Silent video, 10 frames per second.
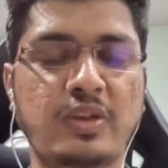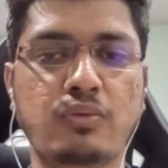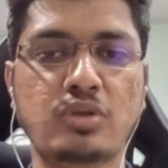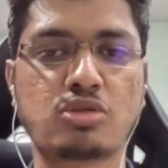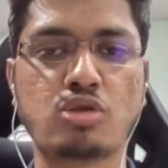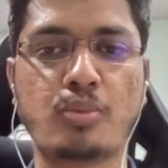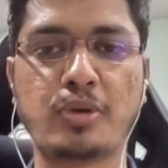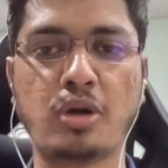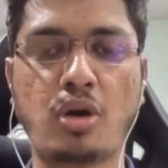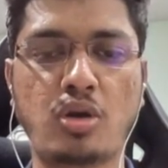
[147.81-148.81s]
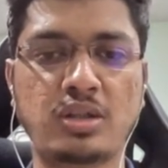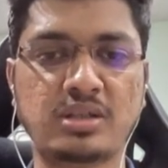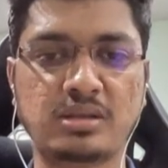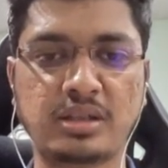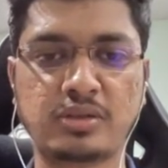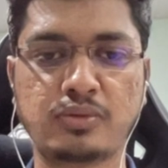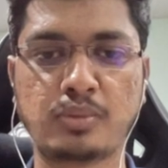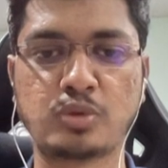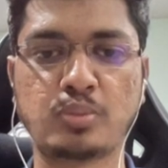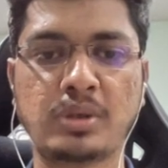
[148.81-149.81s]
We just copy all these things
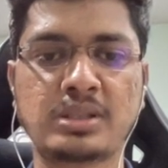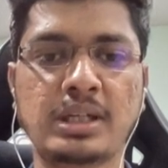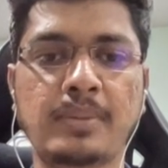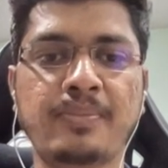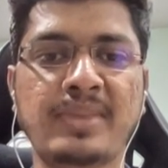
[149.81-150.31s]
from superset.